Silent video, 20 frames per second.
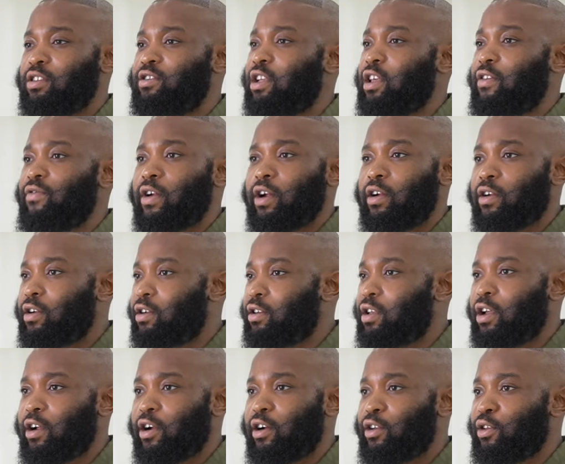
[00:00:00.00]
They take very good
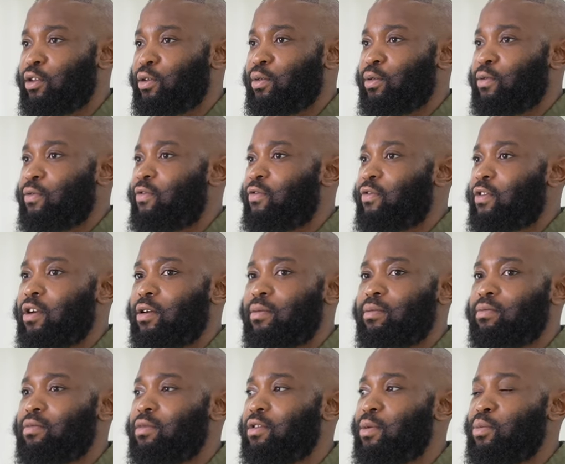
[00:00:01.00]
care of you
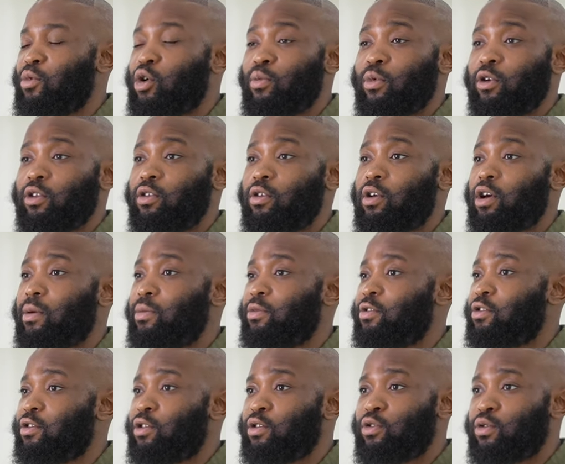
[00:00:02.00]
from the moment you come
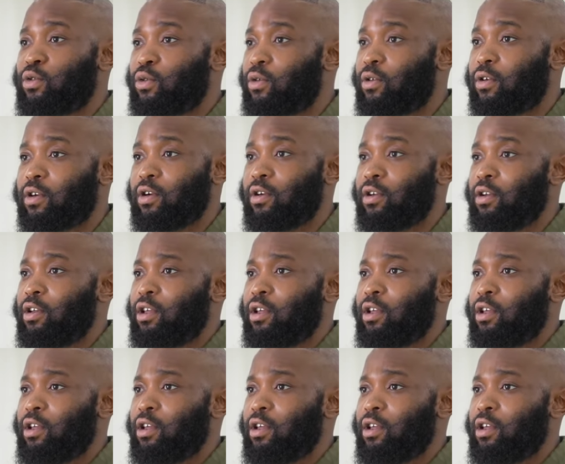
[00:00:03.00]
into the door